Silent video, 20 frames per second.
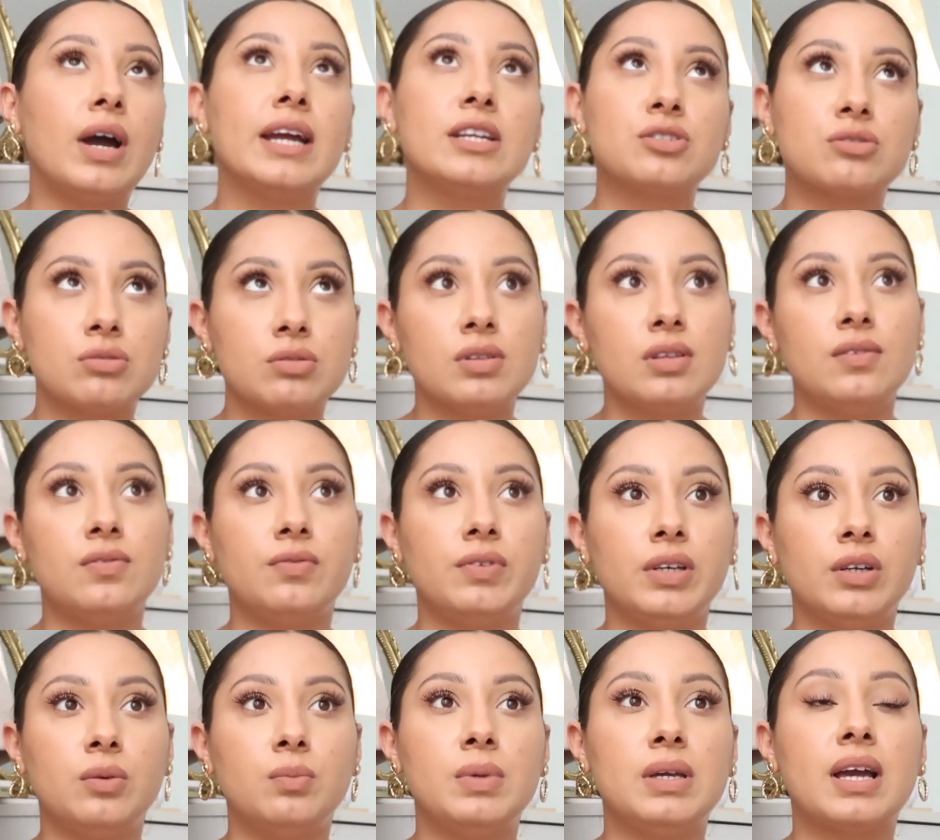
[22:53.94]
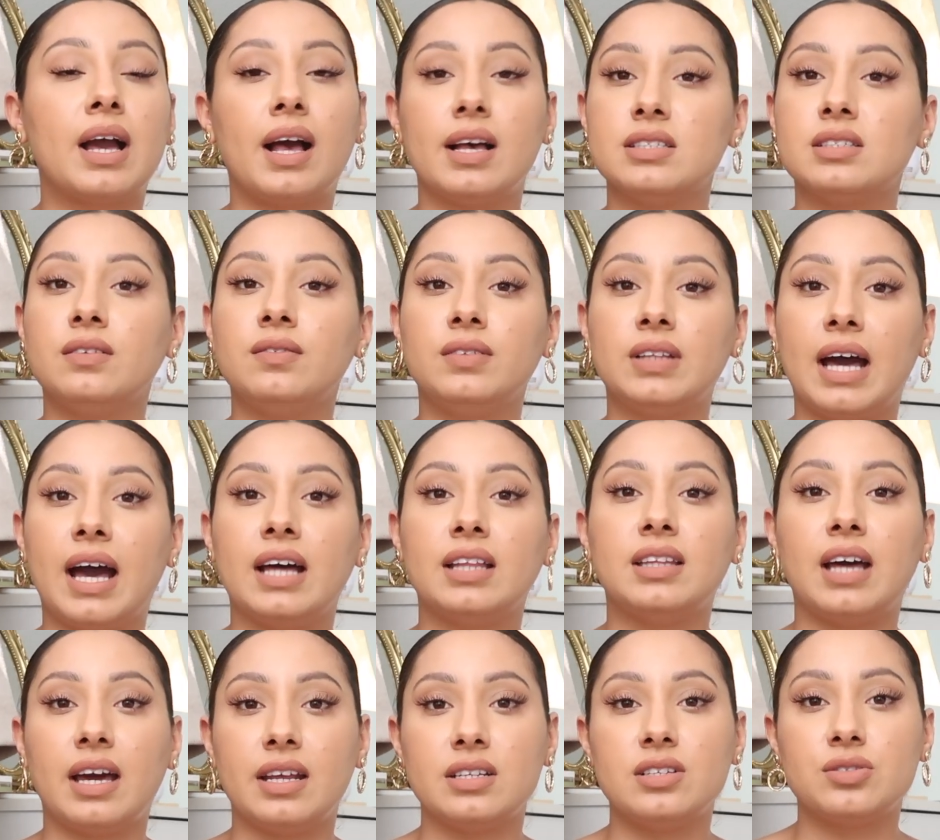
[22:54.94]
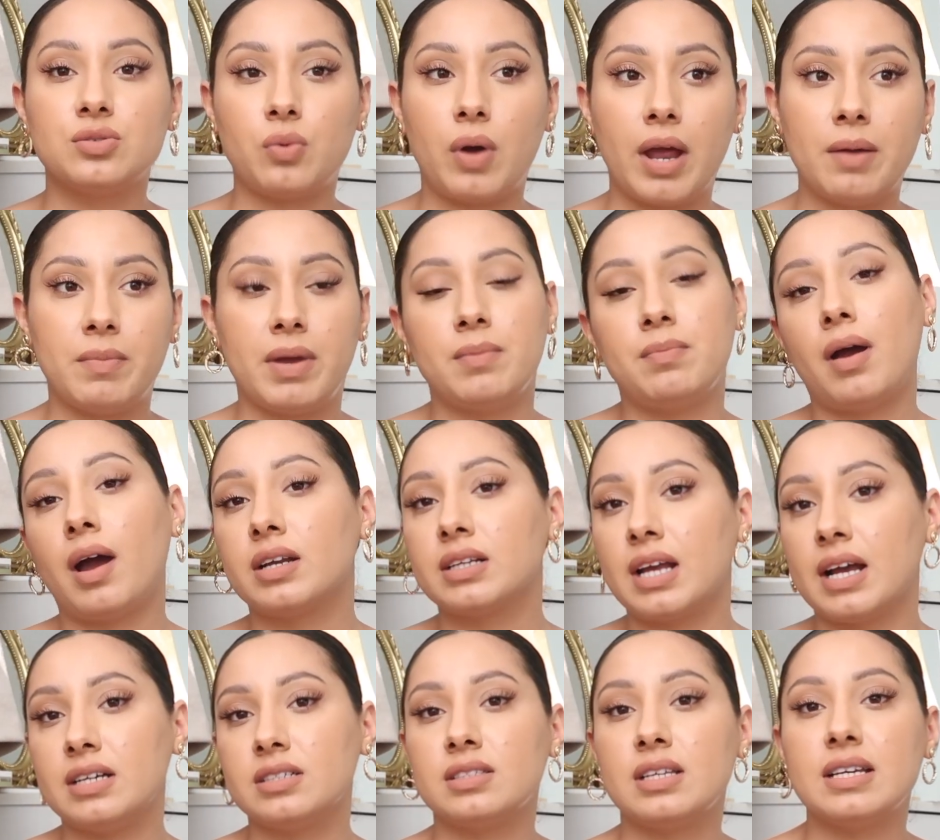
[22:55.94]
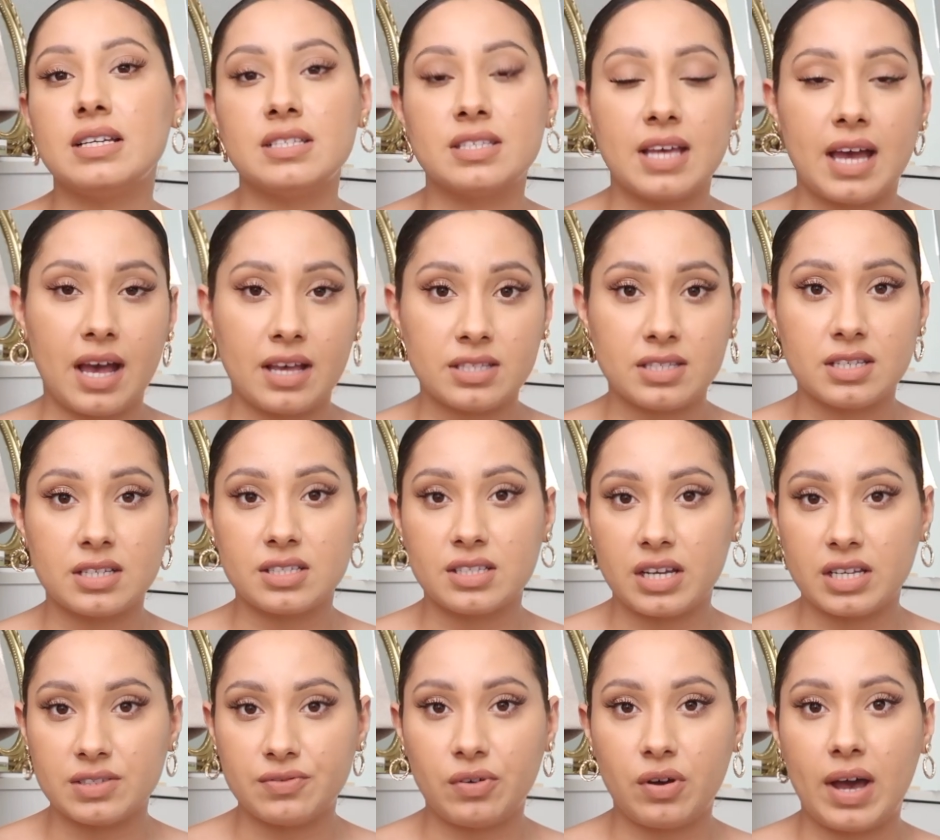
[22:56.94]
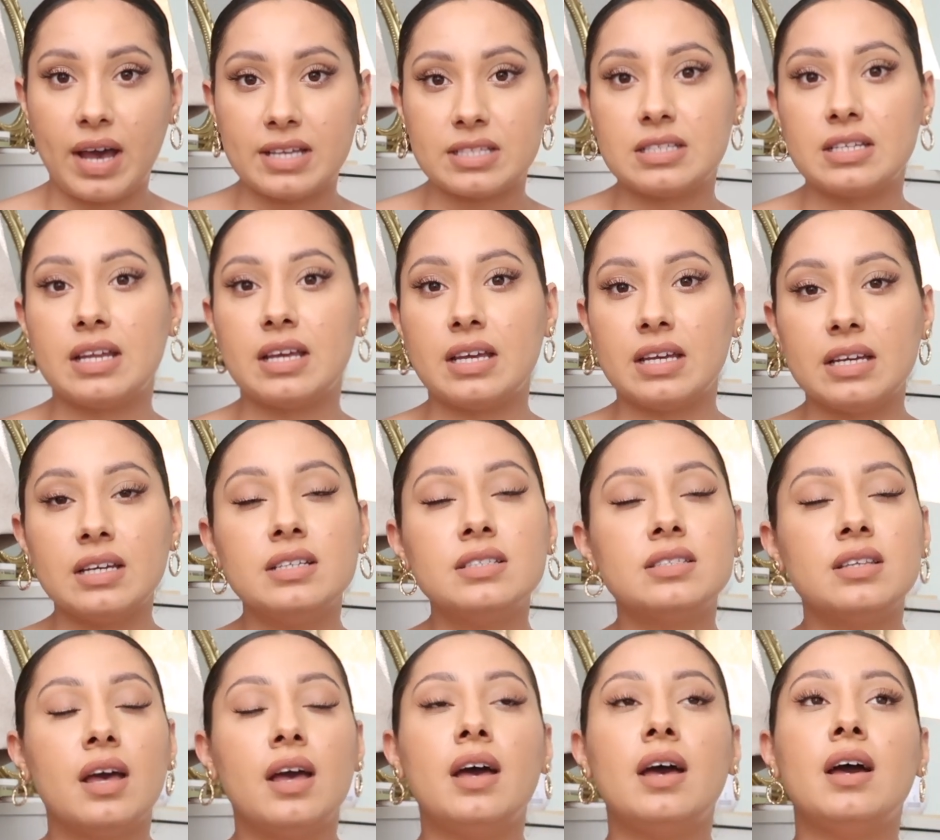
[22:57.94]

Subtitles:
truly feel because of that, that is why my podcast is as successful as it is,